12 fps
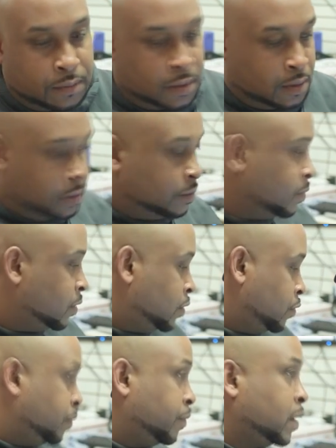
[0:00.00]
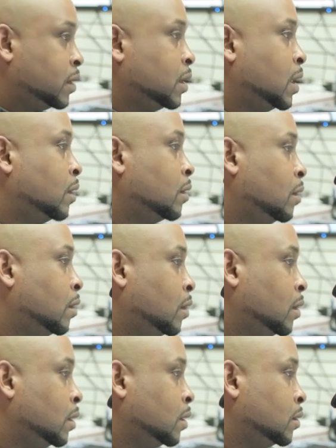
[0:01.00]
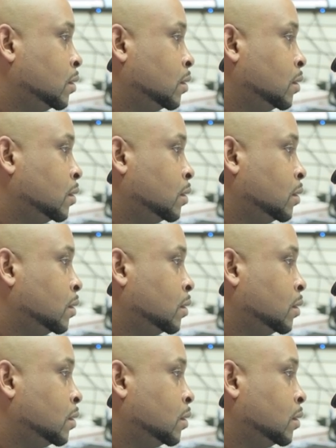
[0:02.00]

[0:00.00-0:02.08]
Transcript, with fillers: a little toothbrush and alcohol, and